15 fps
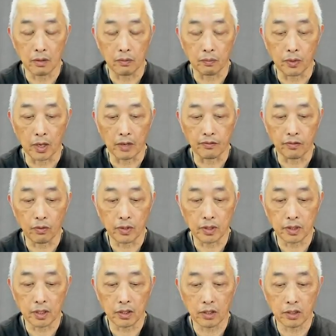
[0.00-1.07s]
By
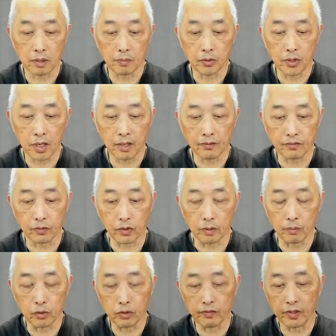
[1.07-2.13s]
focusing on the breath, we're
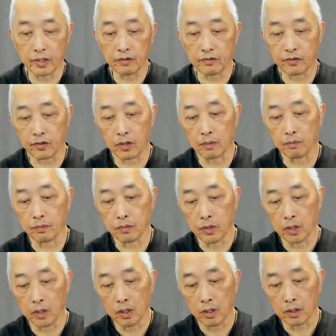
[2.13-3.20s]
moving from
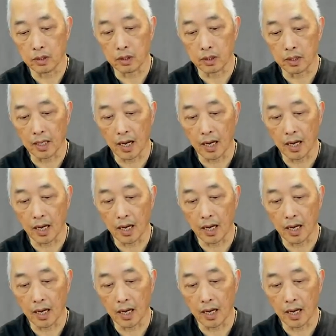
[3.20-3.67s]
the